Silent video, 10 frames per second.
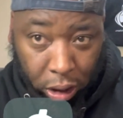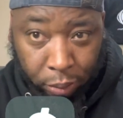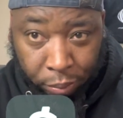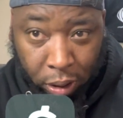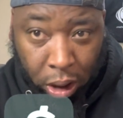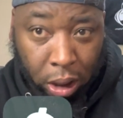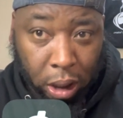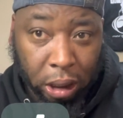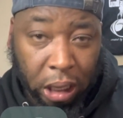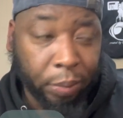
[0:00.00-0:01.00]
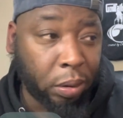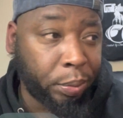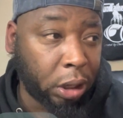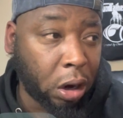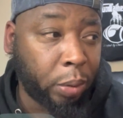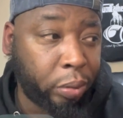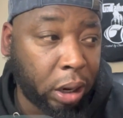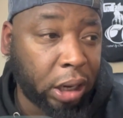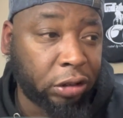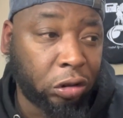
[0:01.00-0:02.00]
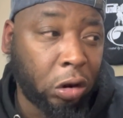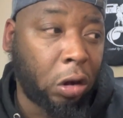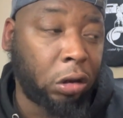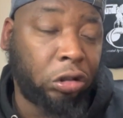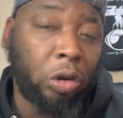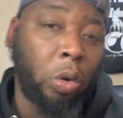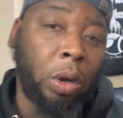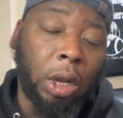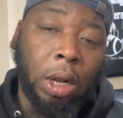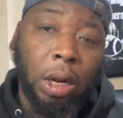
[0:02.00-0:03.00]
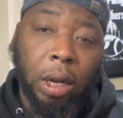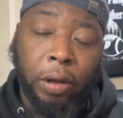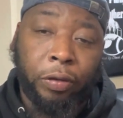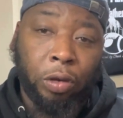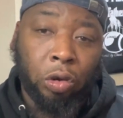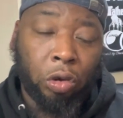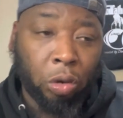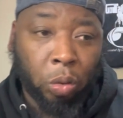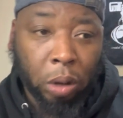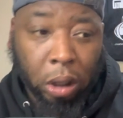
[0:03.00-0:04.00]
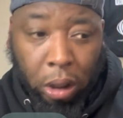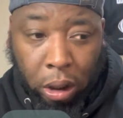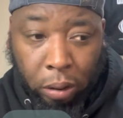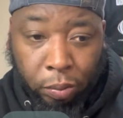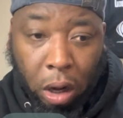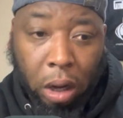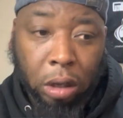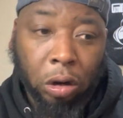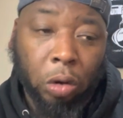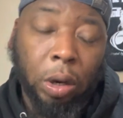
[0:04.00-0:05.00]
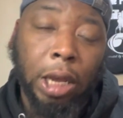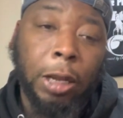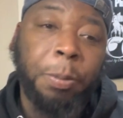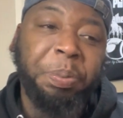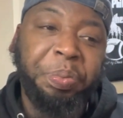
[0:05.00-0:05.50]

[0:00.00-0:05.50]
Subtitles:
him in your prayers. And also, if you do want to donate,